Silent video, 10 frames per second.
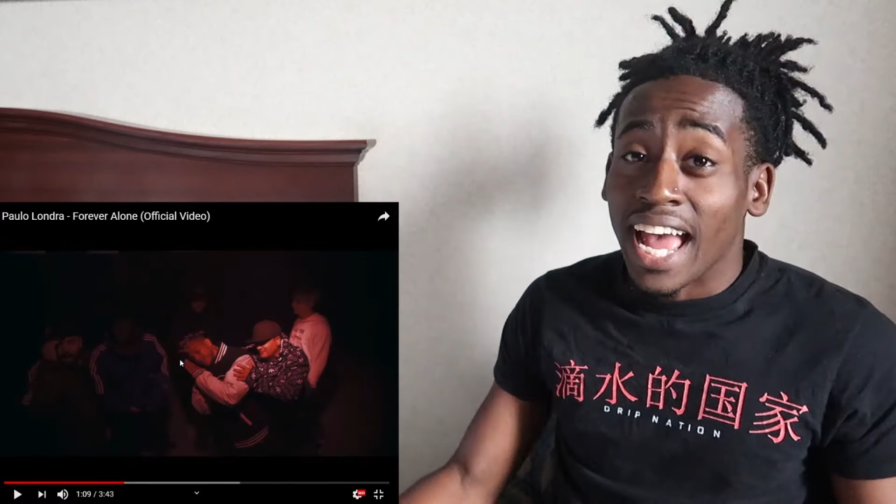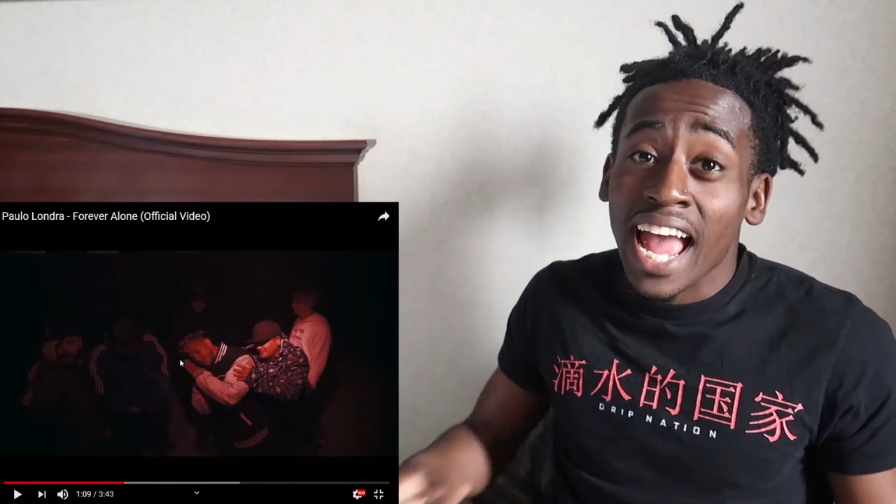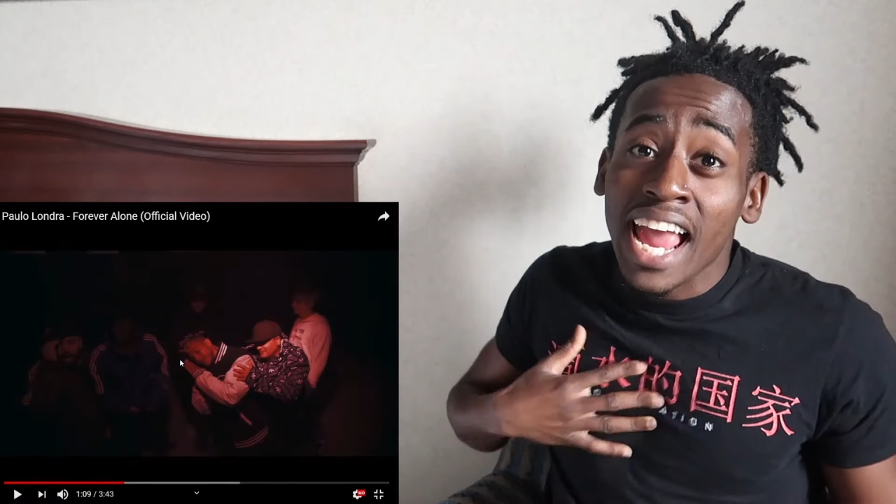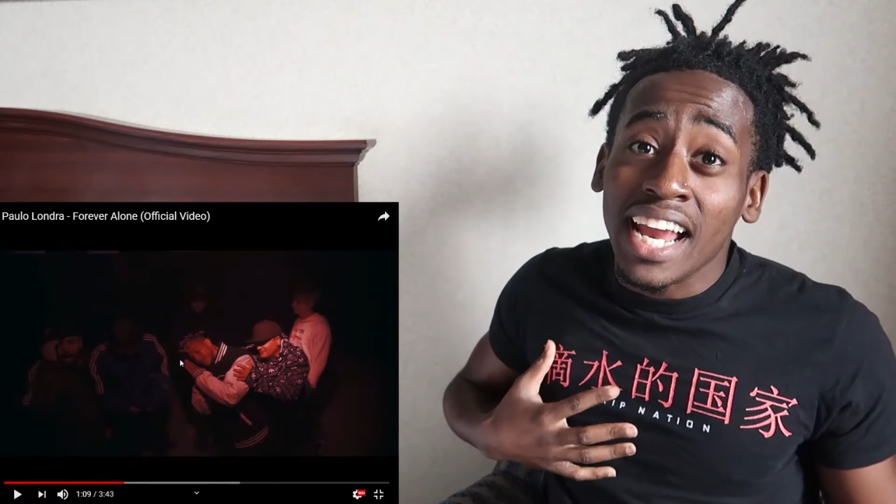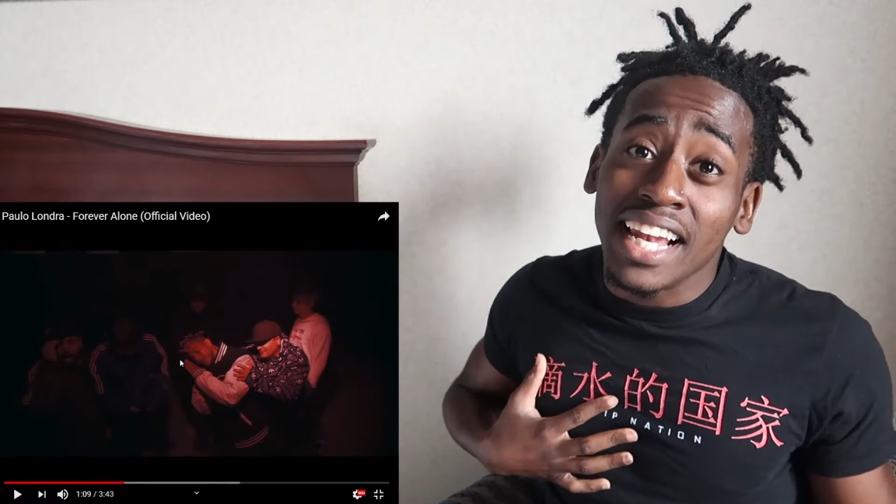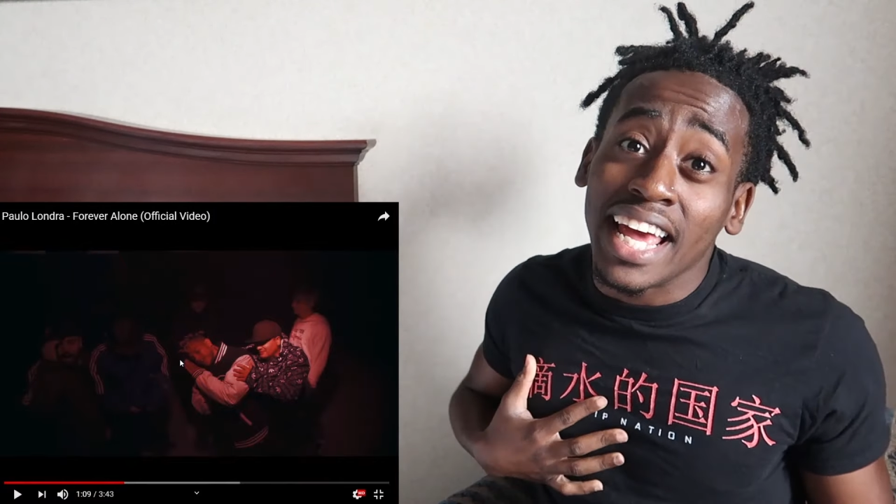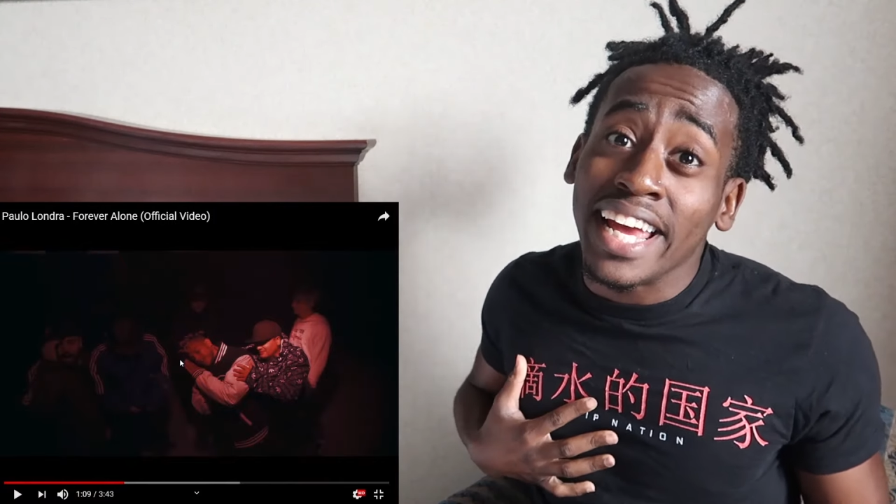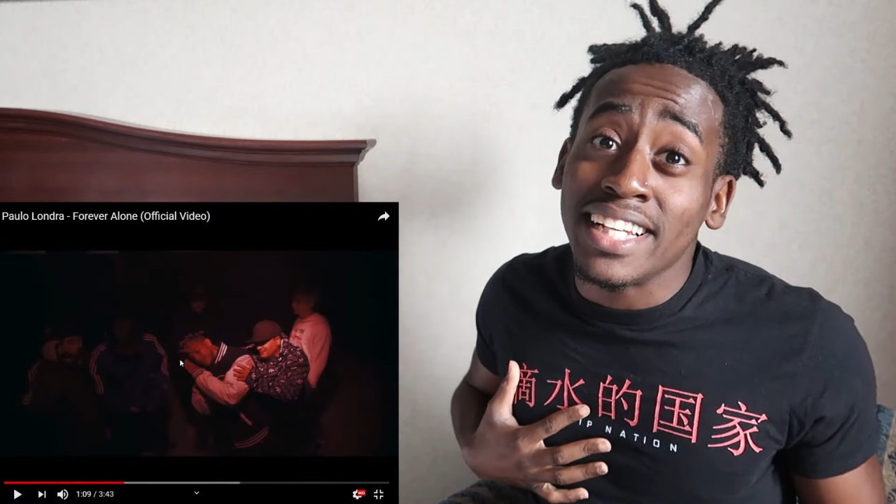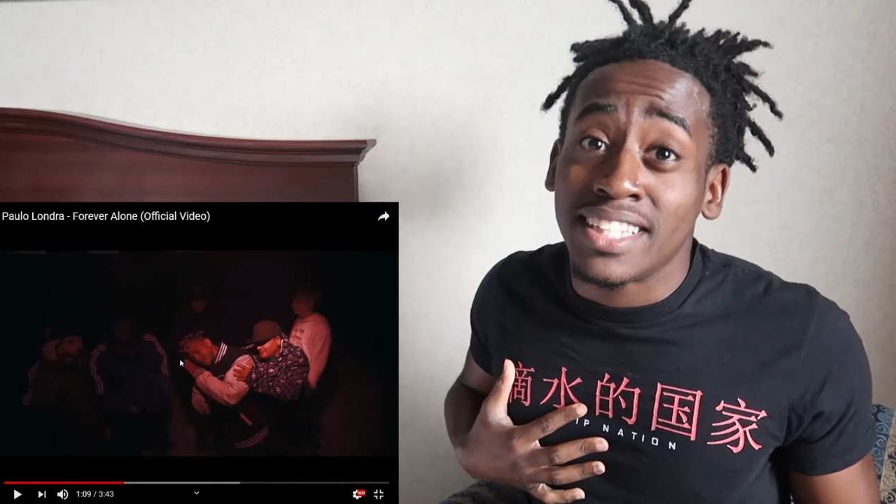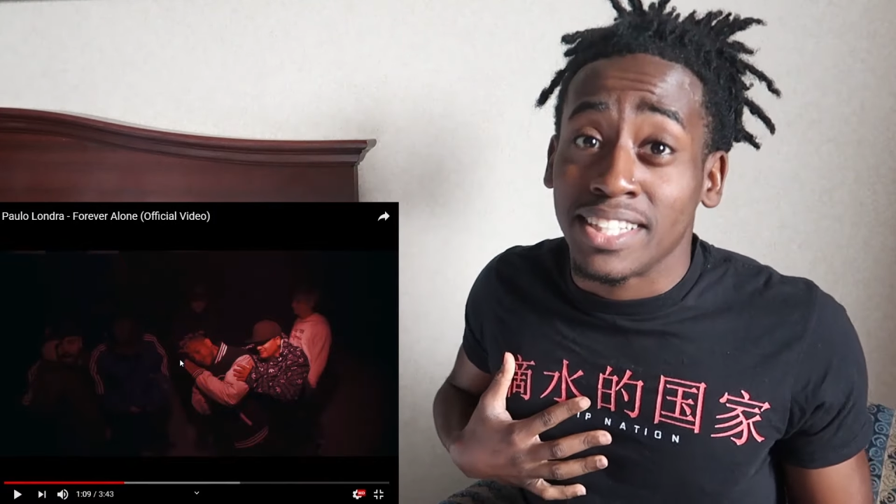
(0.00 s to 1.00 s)
I ain't
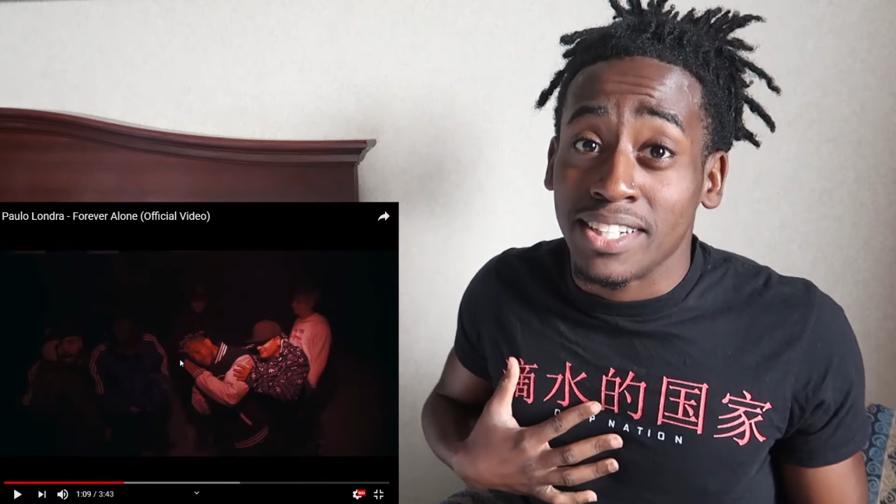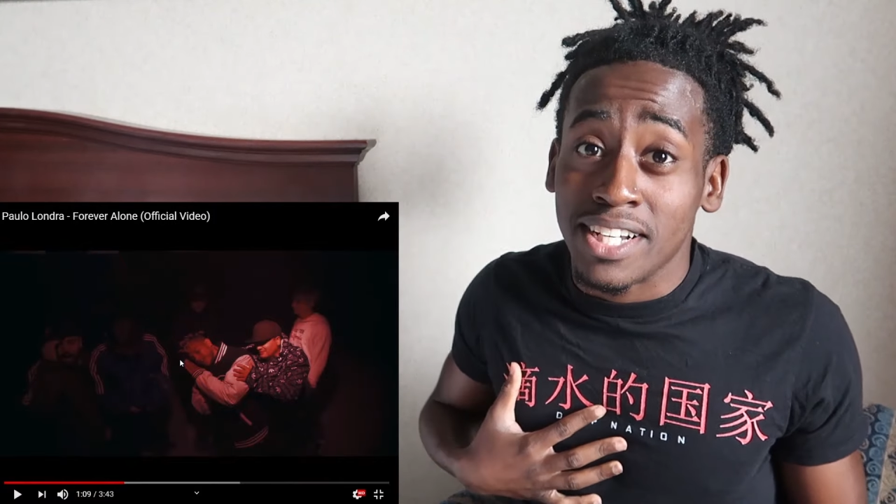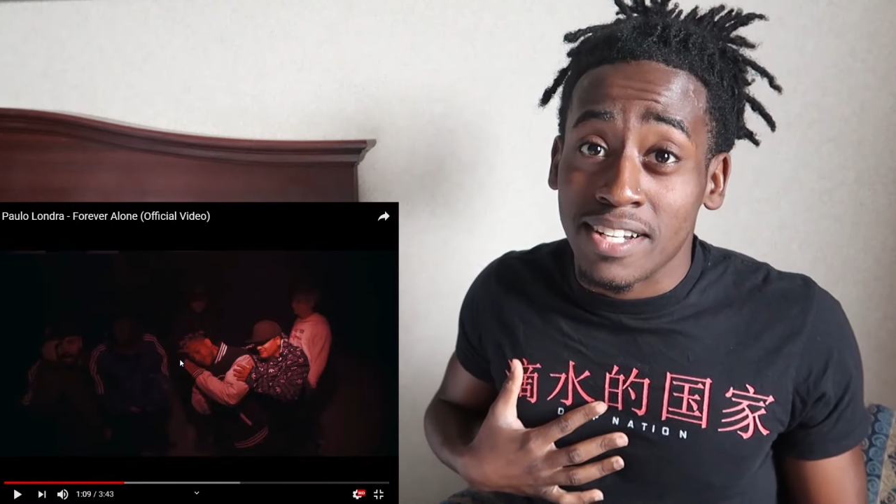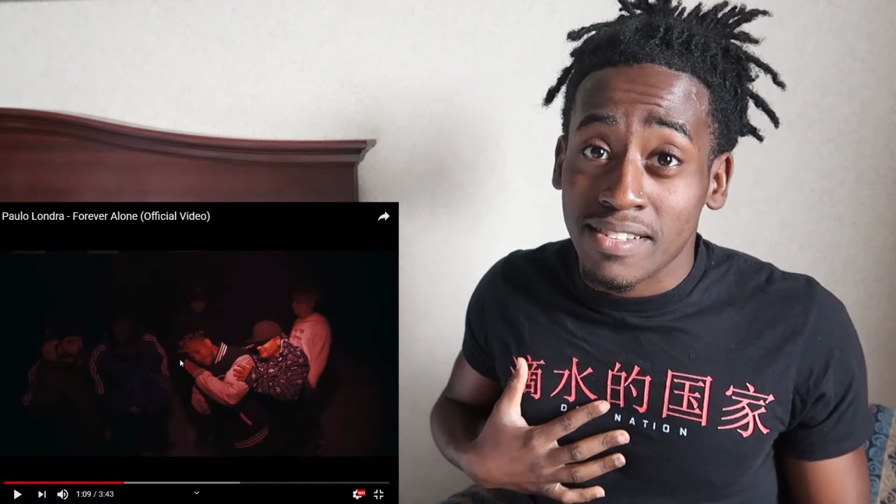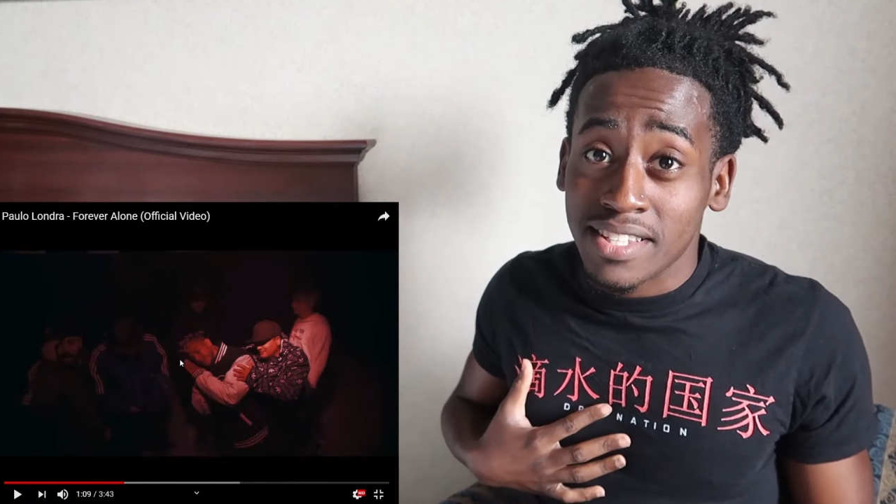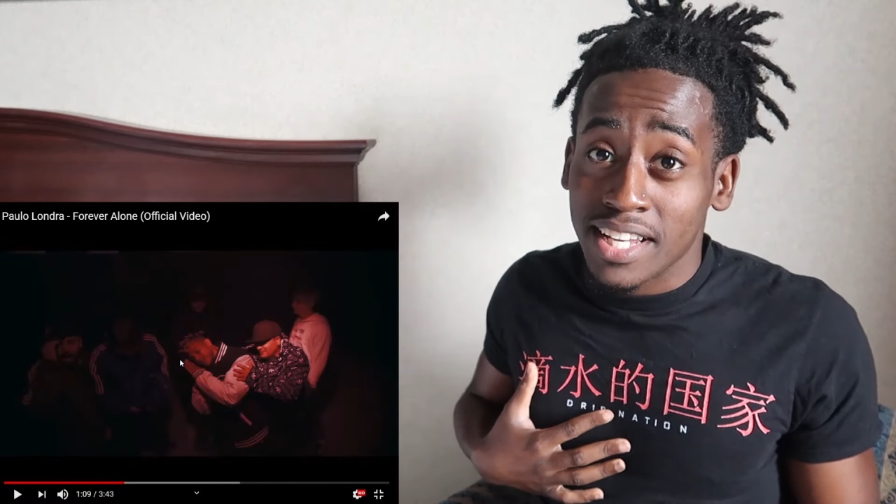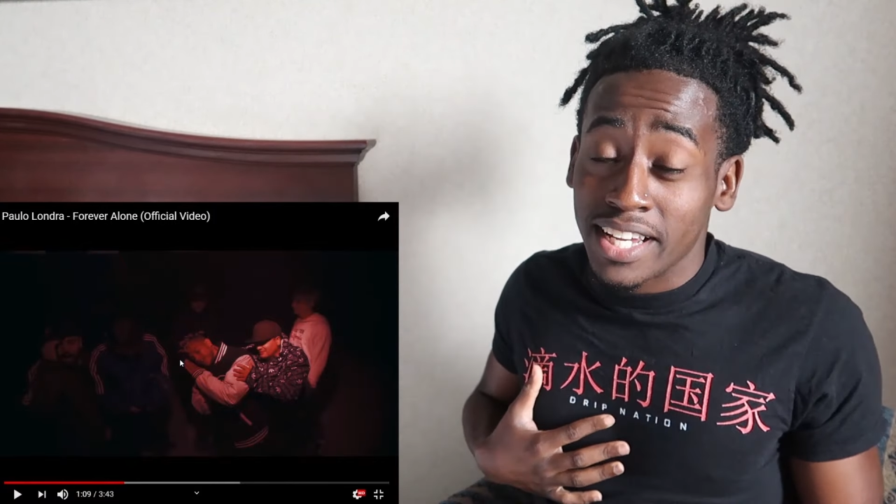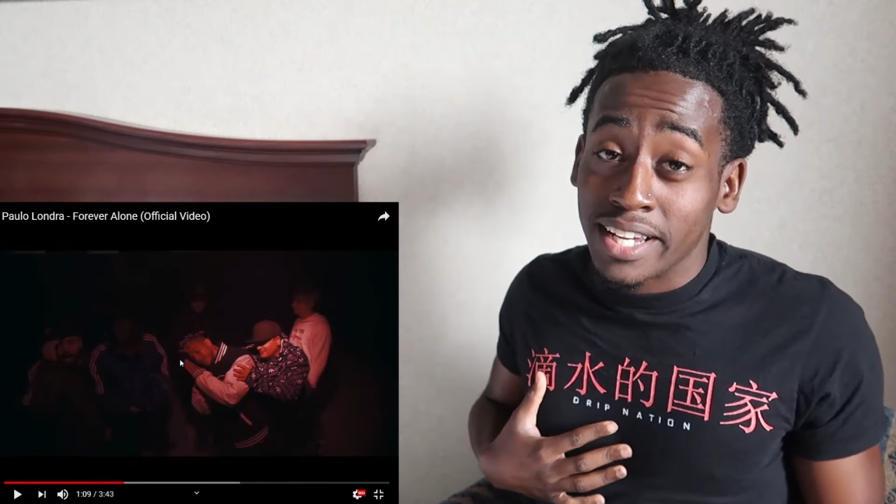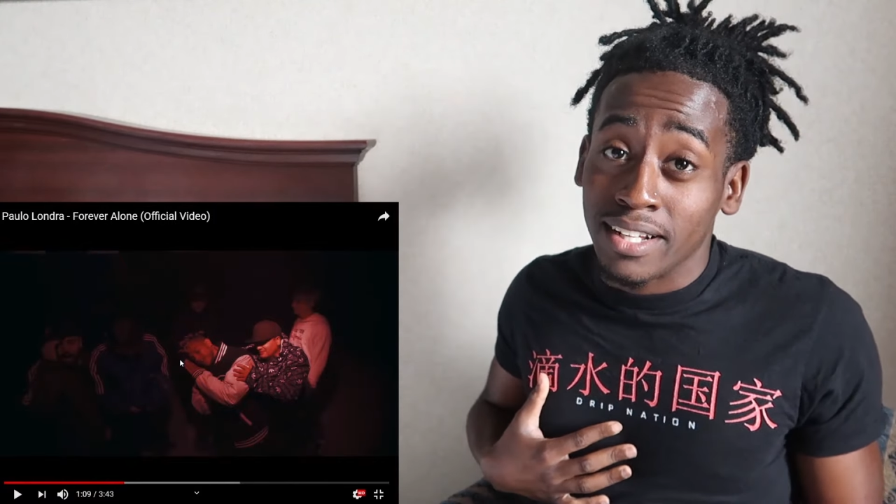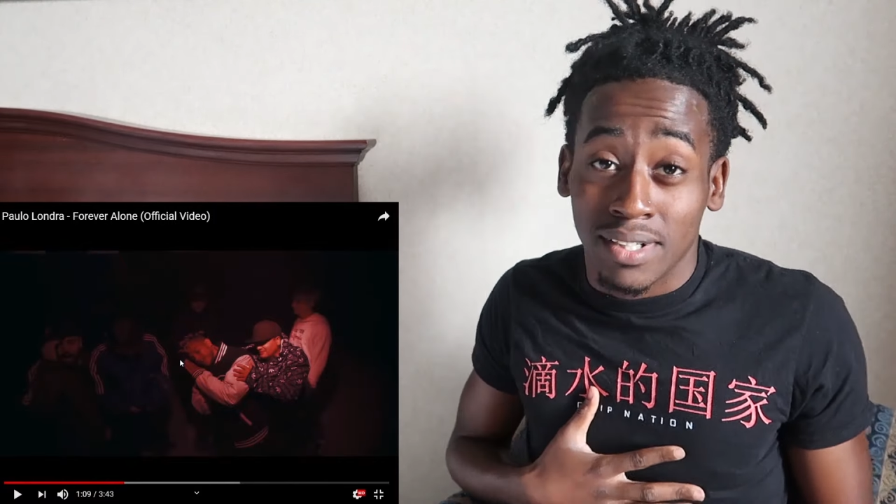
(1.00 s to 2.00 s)
lazy, you know what I'm saying?